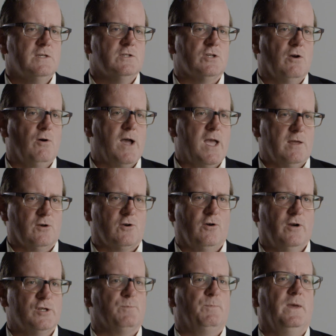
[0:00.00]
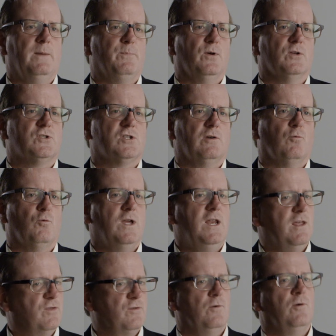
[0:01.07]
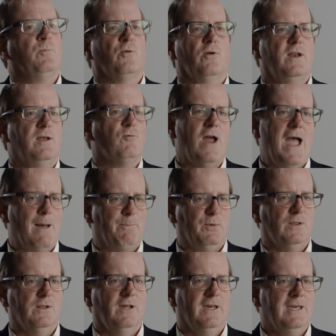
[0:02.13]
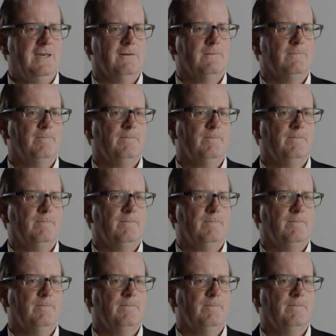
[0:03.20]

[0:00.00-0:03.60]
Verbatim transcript: So I encourage people to read it through pretty rapidly